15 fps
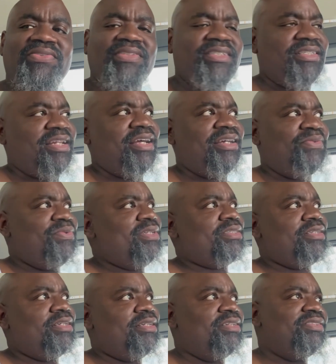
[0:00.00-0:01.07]
it's like, what the
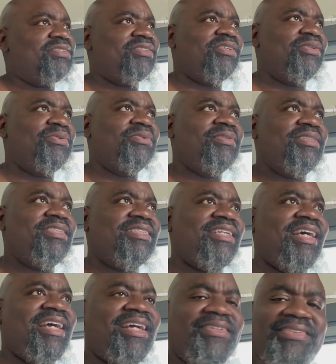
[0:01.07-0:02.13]
hell? So it's
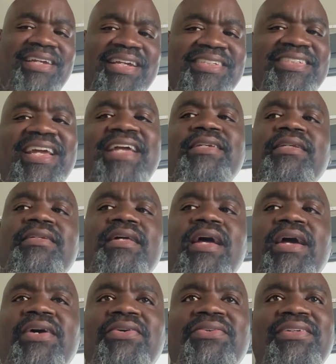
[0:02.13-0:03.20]
like I chained it
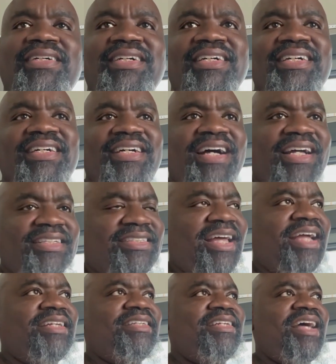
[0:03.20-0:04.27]
down, I
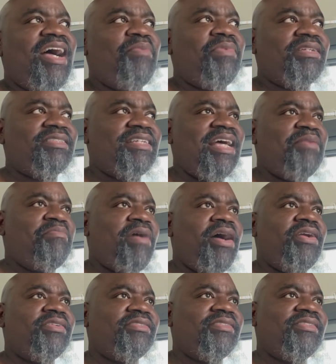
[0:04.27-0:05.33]
tightened down my snap
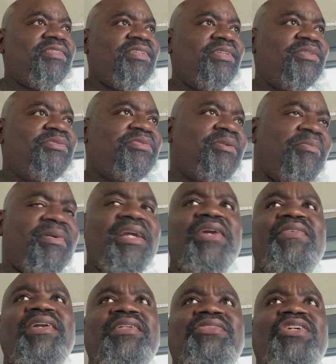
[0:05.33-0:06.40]
binders and stuff, and I'm getting
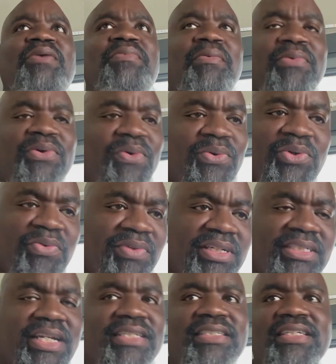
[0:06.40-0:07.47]
ready to tarp, and I'm going over the
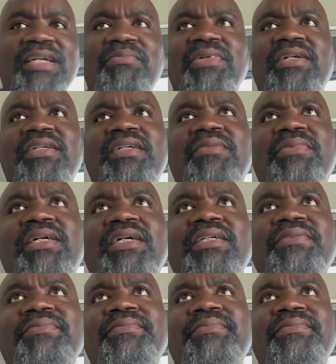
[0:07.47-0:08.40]
chains again. I'm looking and I'm like,